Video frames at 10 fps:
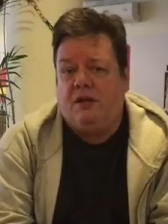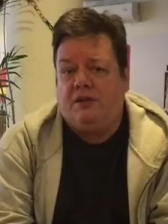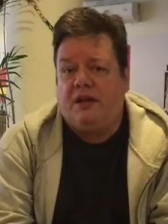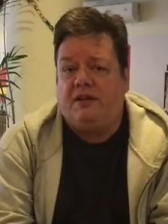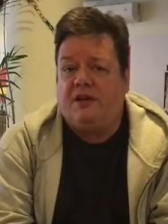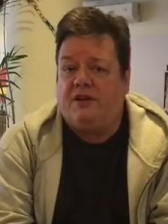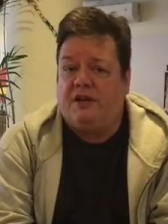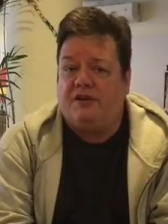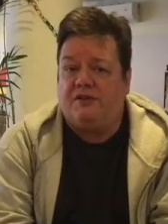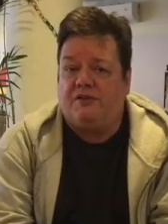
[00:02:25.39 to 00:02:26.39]
Then there
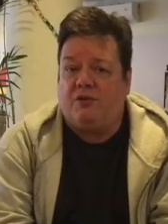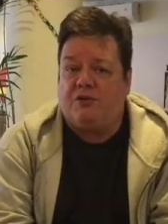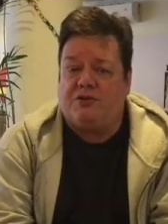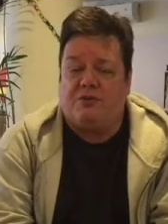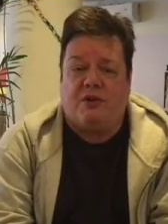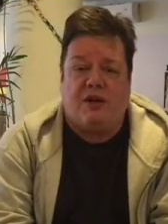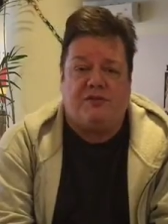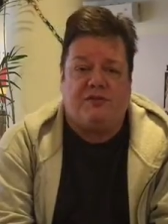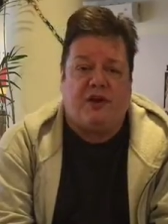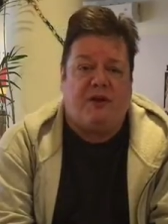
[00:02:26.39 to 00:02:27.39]
is, of course, the rise
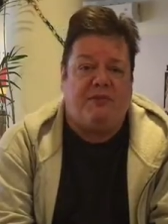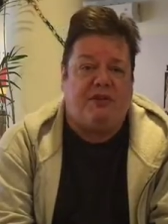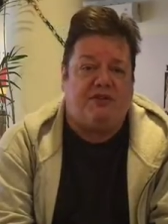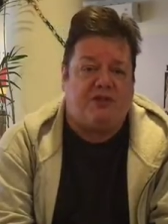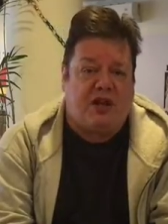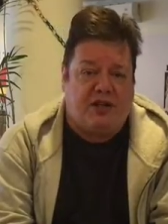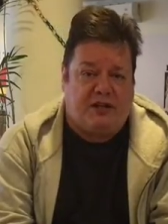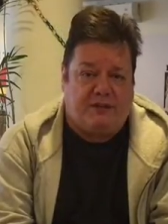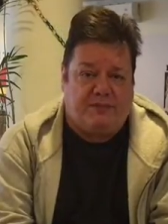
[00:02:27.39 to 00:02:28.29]
of communist China,